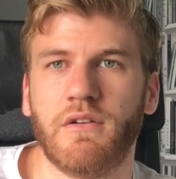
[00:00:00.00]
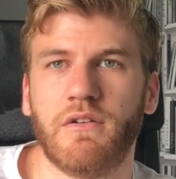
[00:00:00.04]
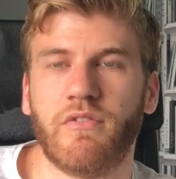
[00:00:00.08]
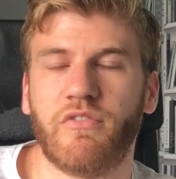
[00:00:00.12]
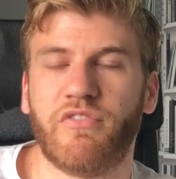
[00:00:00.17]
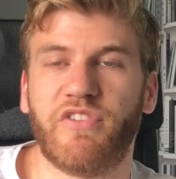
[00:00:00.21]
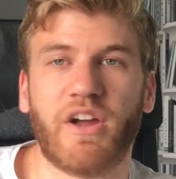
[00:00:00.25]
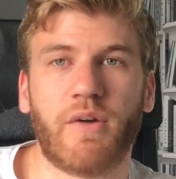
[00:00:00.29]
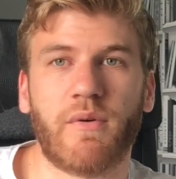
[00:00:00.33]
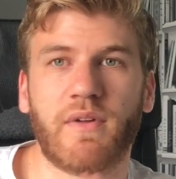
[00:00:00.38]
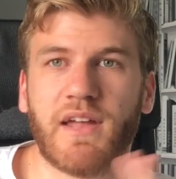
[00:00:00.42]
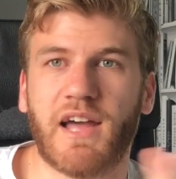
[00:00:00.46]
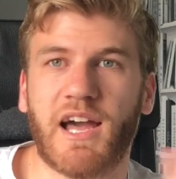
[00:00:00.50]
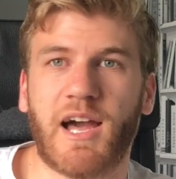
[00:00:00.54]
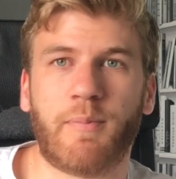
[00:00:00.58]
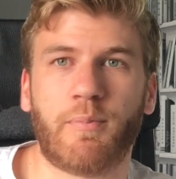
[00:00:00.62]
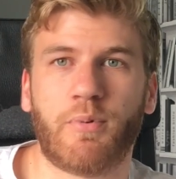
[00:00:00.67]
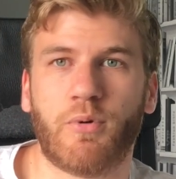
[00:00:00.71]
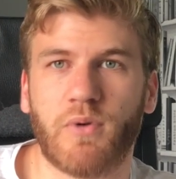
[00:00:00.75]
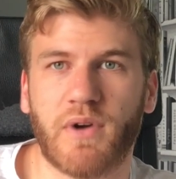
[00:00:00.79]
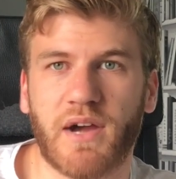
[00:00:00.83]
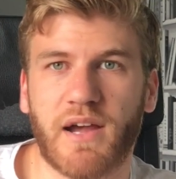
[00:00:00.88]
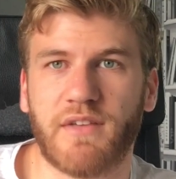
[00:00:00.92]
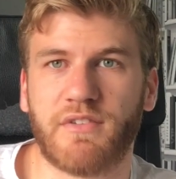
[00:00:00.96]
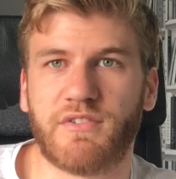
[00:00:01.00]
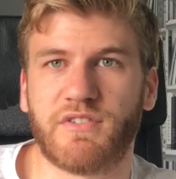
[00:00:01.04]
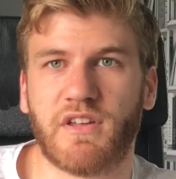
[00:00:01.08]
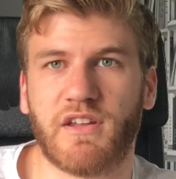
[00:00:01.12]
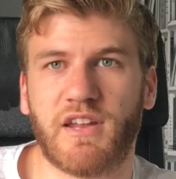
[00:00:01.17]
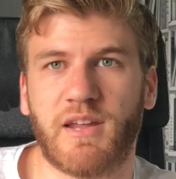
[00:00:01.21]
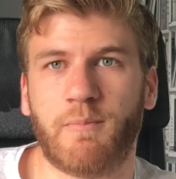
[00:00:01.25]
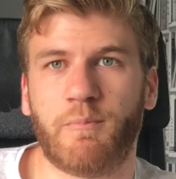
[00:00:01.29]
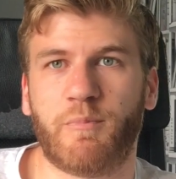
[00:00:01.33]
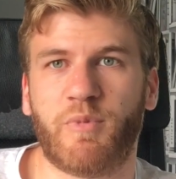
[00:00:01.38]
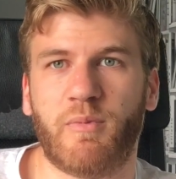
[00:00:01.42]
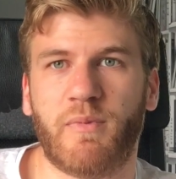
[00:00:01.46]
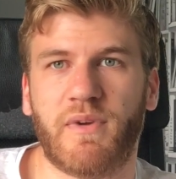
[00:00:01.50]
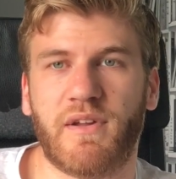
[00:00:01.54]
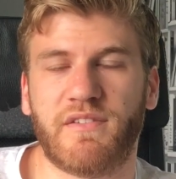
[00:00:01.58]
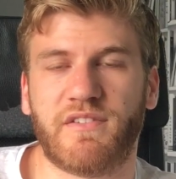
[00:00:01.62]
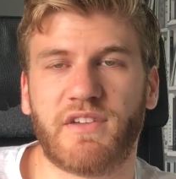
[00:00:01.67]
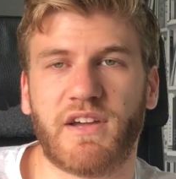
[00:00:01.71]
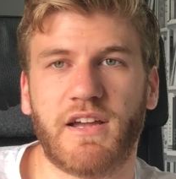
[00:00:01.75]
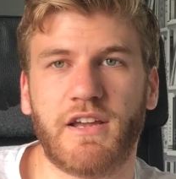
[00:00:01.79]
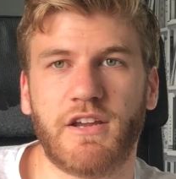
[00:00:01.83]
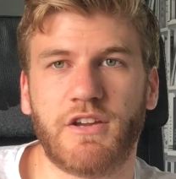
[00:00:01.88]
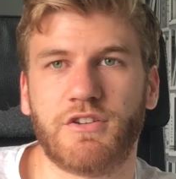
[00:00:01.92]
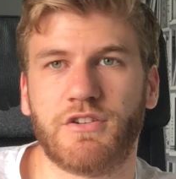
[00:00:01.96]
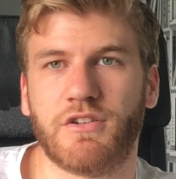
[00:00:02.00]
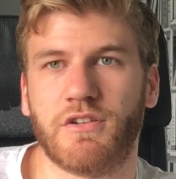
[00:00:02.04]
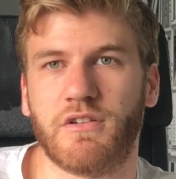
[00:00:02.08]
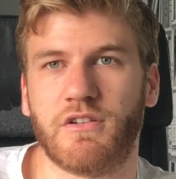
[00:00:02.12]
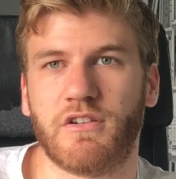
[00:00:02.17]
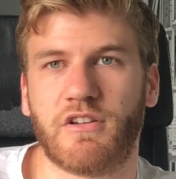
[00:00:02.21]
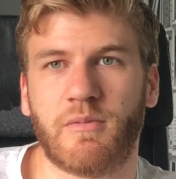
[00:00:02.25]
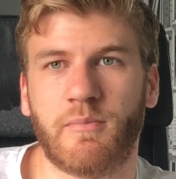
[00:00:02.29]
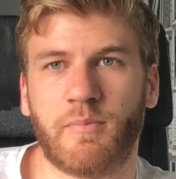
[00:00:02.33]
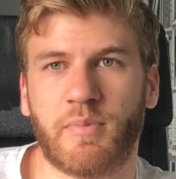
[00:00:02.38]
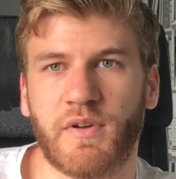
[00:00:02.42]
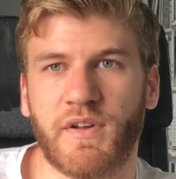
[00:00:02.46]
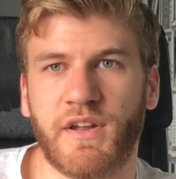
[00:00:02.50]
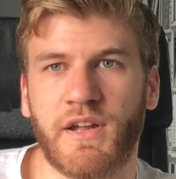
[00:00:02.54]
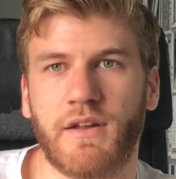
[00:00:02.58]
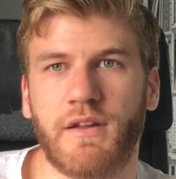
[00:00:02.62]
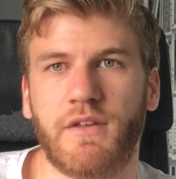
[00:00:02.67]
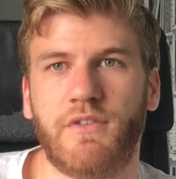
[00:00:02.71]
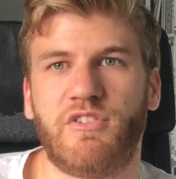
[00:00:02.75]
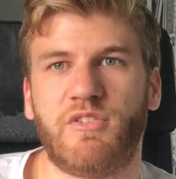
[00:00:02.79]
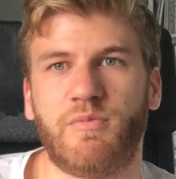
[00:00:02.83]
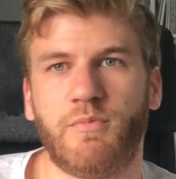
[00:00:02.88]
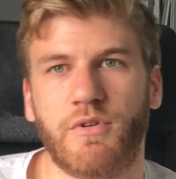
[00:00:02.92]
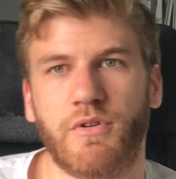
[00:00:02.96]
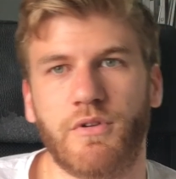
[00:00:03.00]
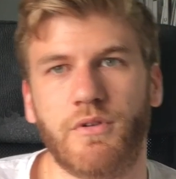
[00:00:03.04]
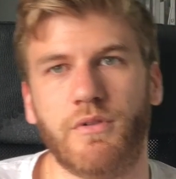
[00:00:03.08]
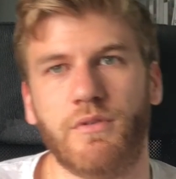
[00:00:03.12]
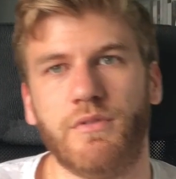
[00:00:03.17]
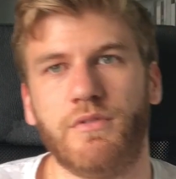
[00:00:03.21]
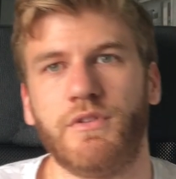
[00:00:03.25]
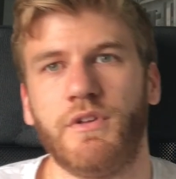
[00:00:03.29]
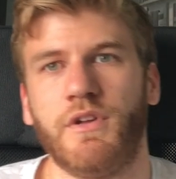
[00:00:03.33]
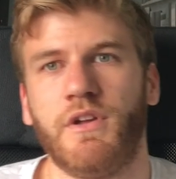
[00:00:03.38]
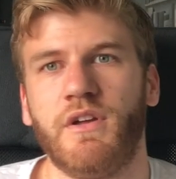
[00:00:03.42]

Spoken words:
Very Apple-esque in implementation, completely smooth,